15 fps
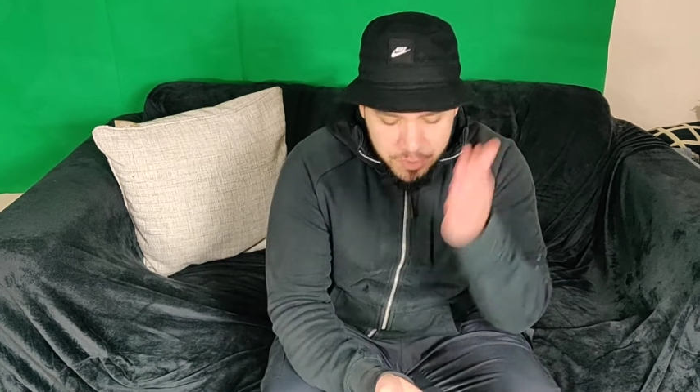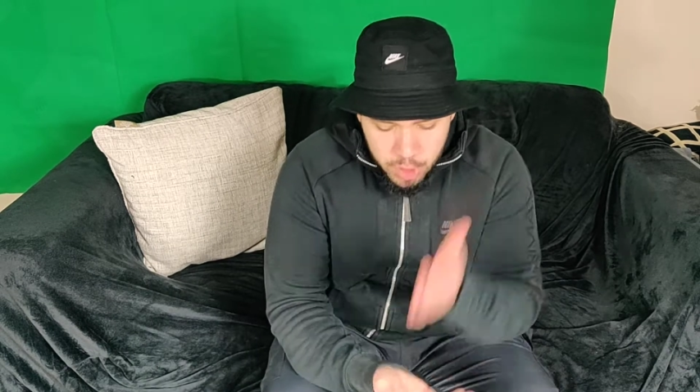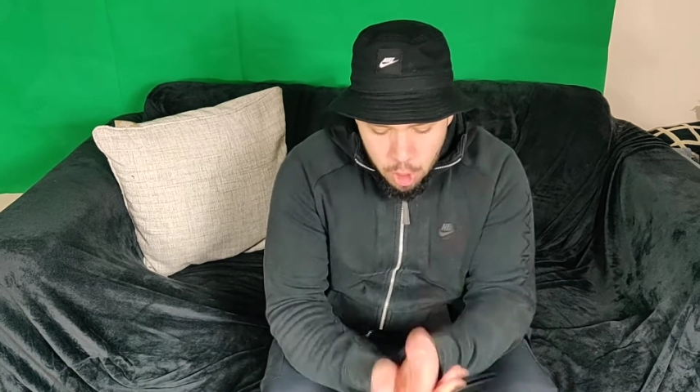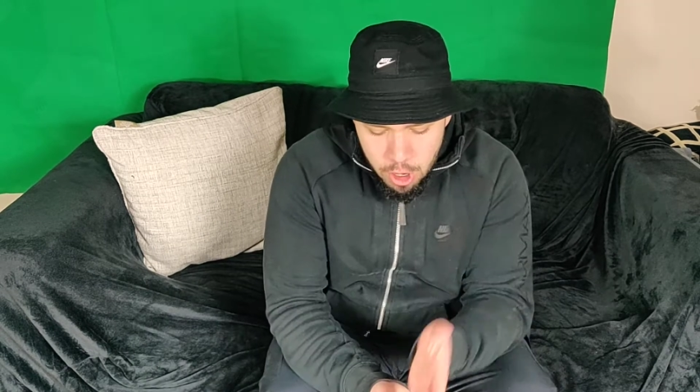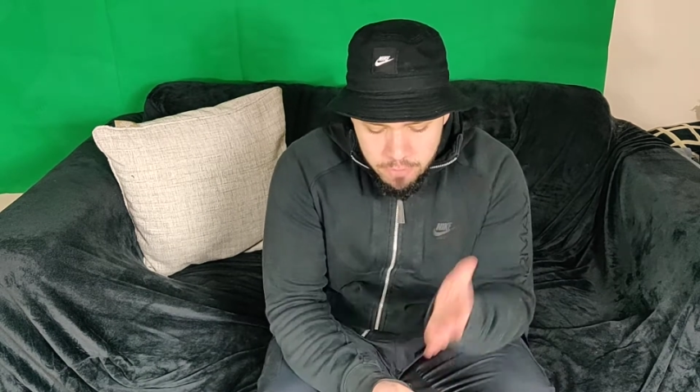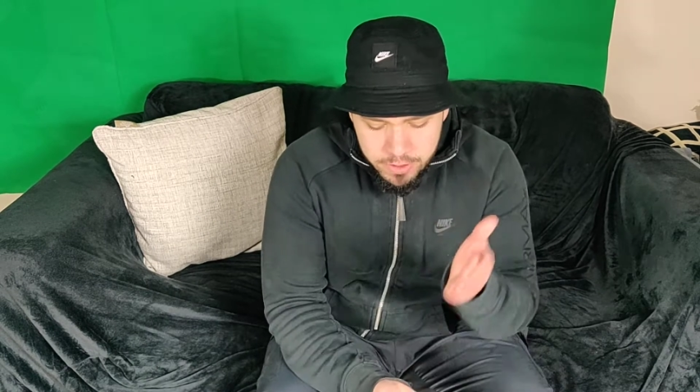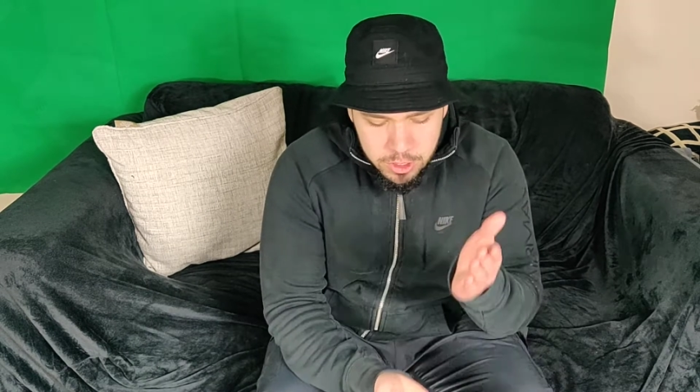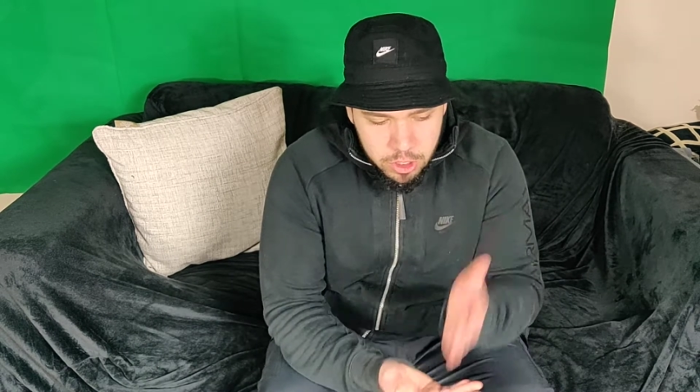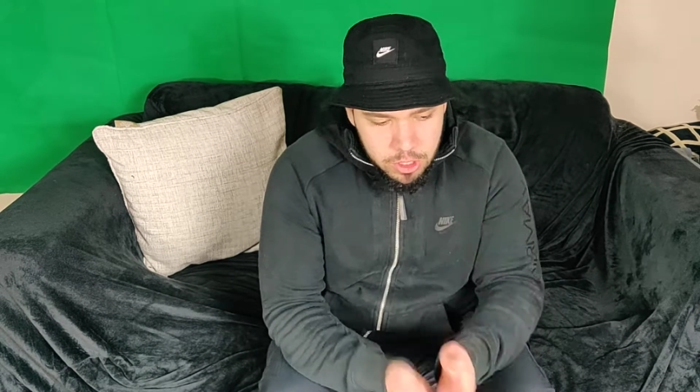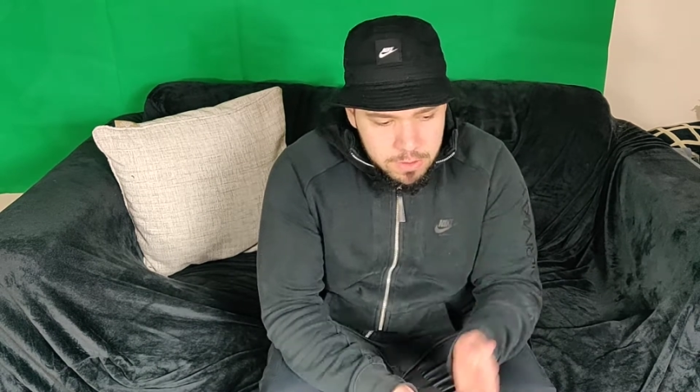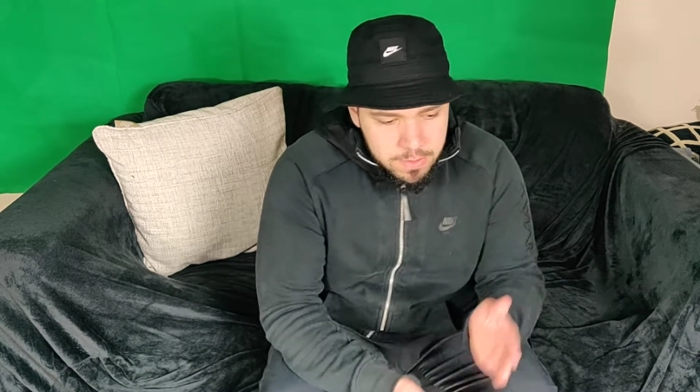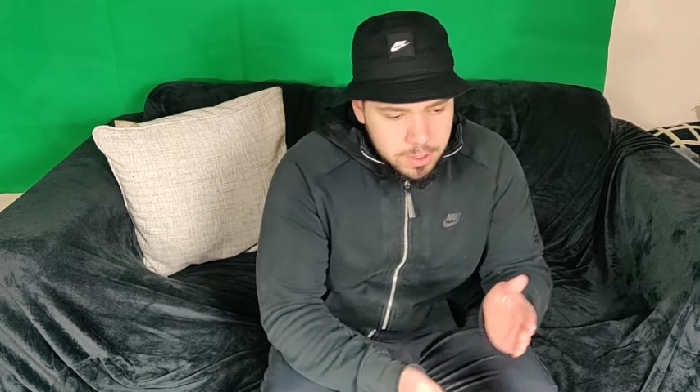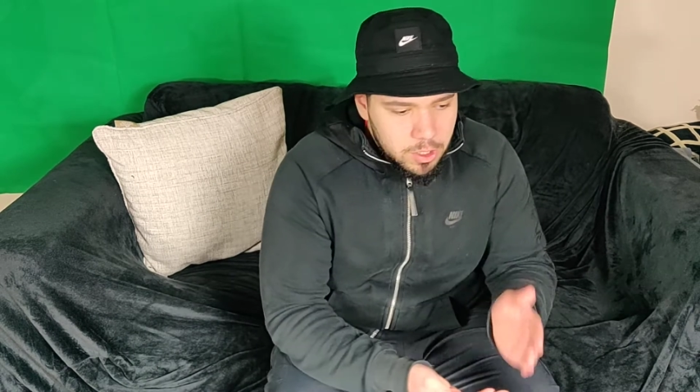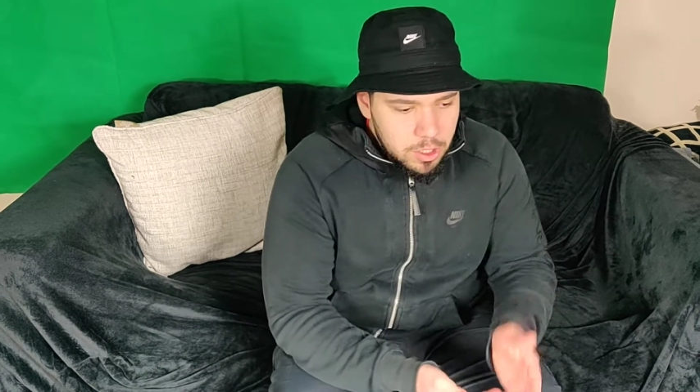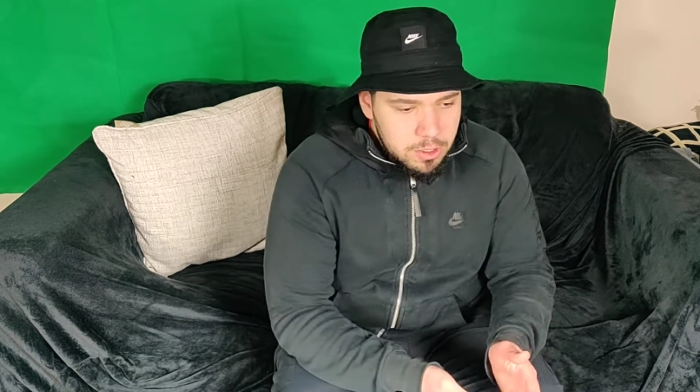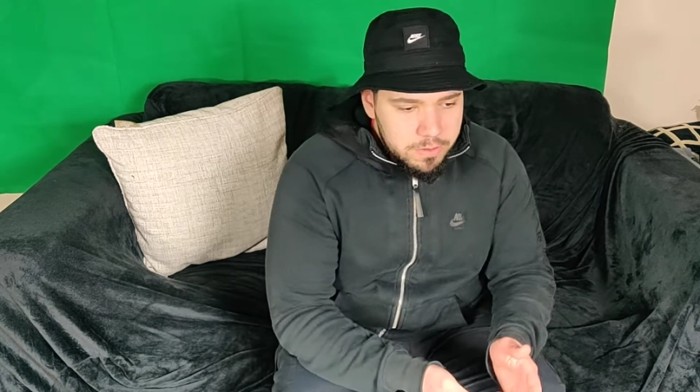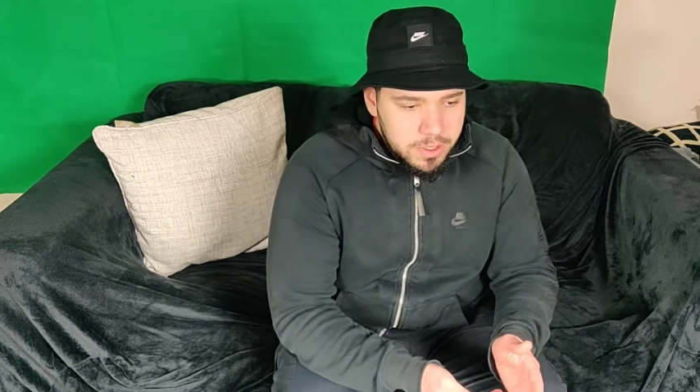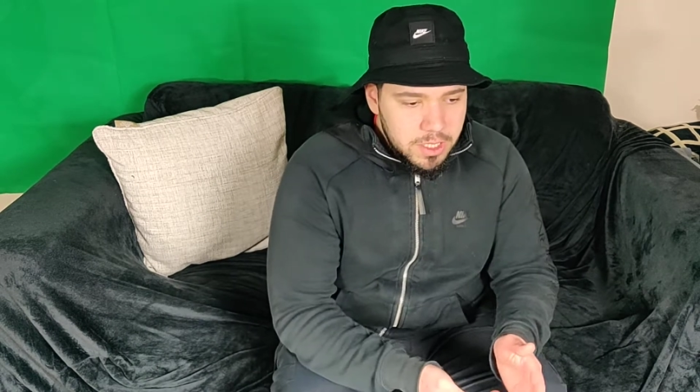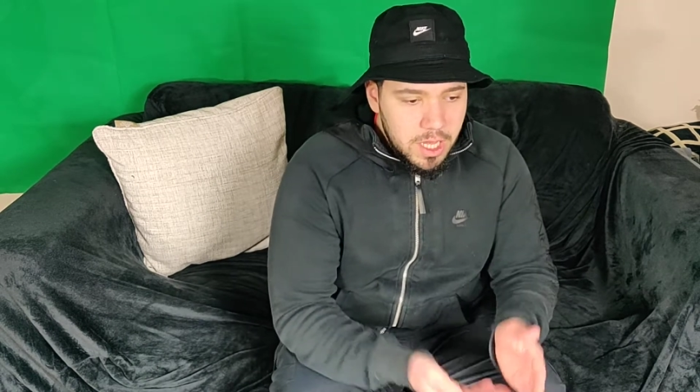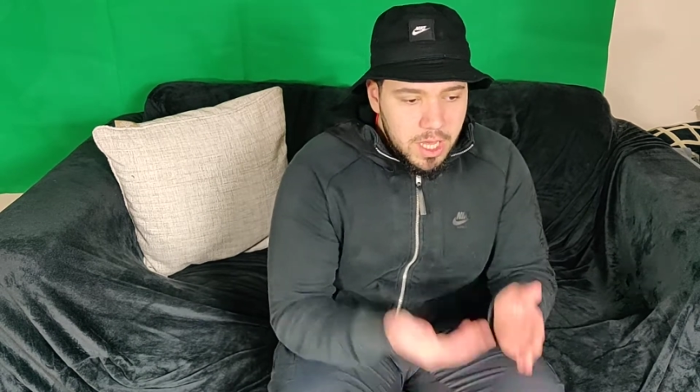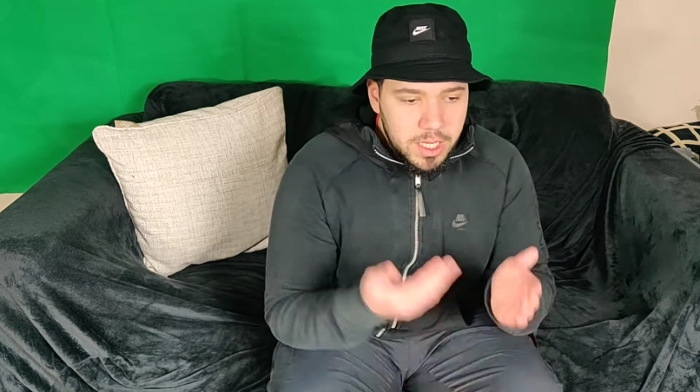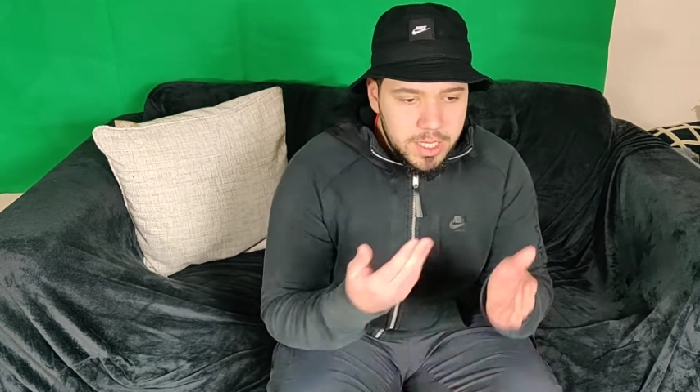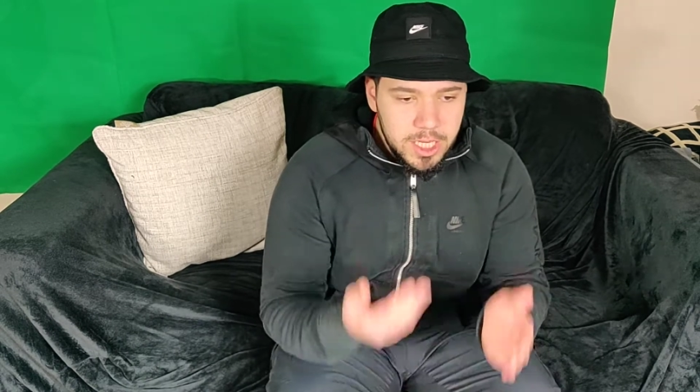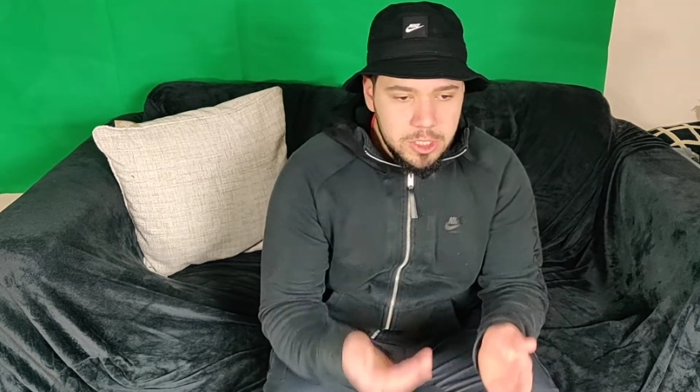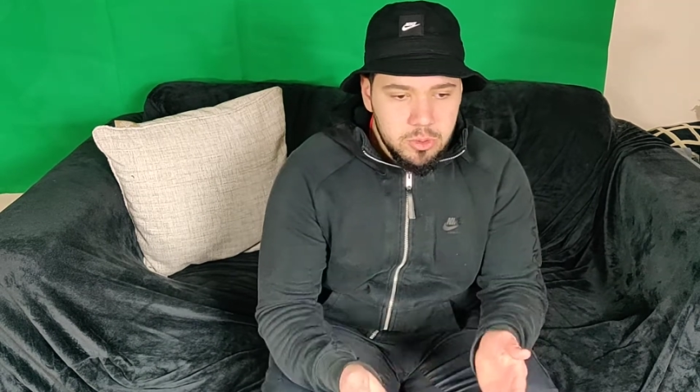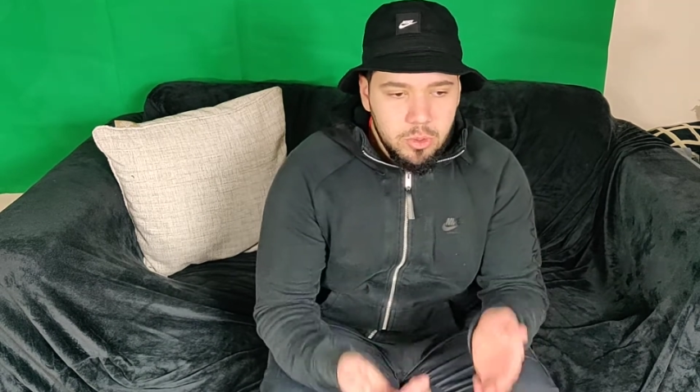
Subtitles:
COVID. Guess